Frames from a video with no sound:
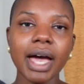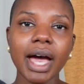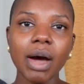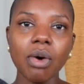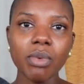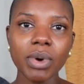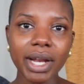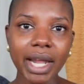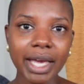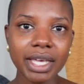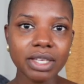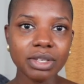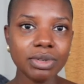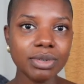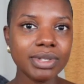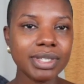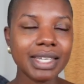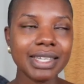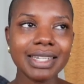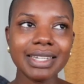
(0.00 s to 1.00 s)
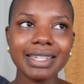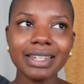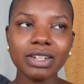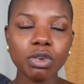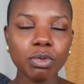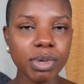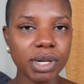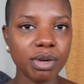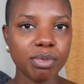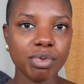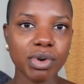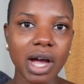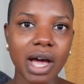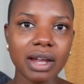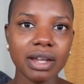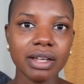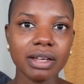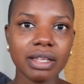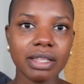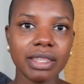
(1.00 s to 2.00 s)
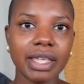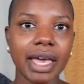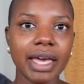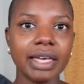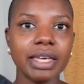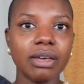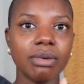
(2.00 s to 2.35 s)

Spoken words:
when I use a little bit of product that